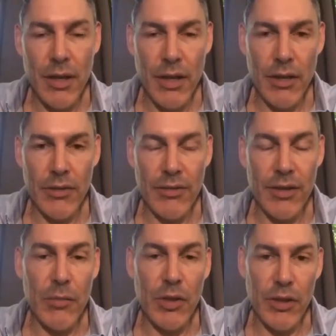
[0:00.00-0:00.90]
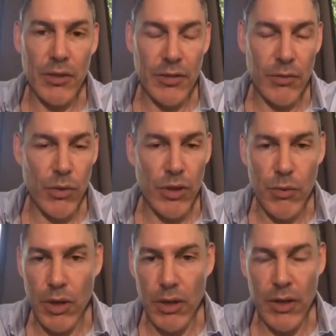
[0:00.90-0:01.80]
uh, stimulus, and whether
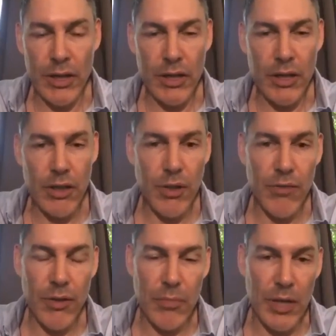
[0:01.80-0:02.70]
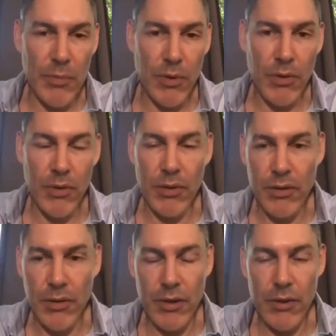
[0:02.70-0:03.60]
you want to call that QE for the people
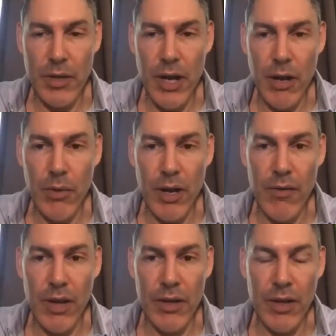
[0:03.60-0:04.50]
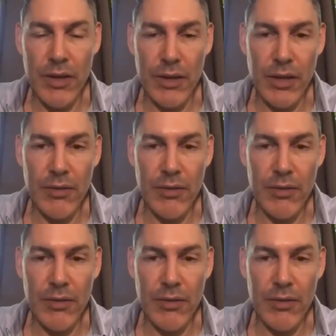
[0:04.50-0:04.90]
or, or UBI or whatever, I, I think yeah.